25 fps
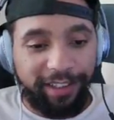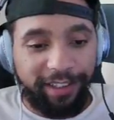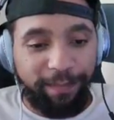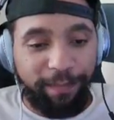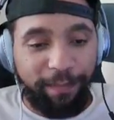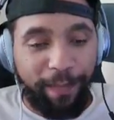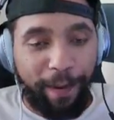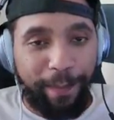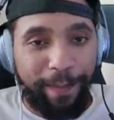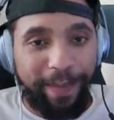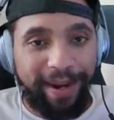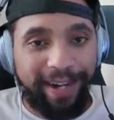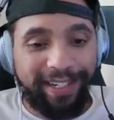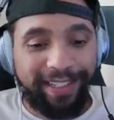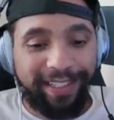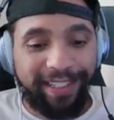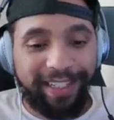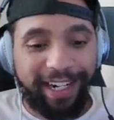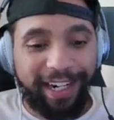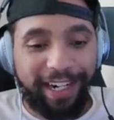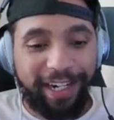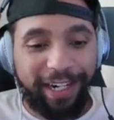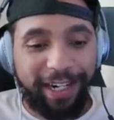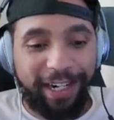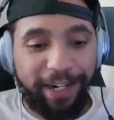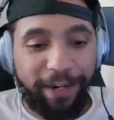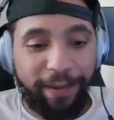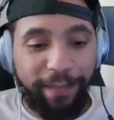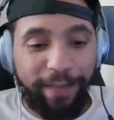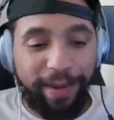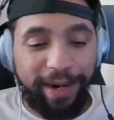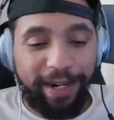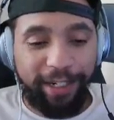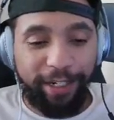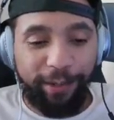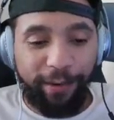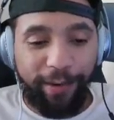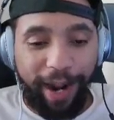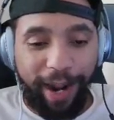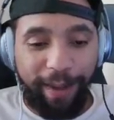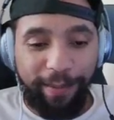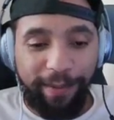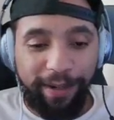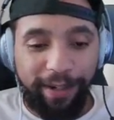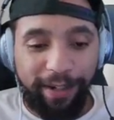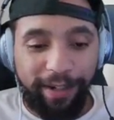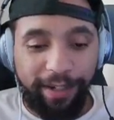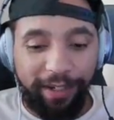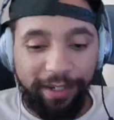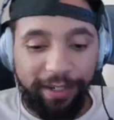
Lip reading: My man scared of the bunny rabbit.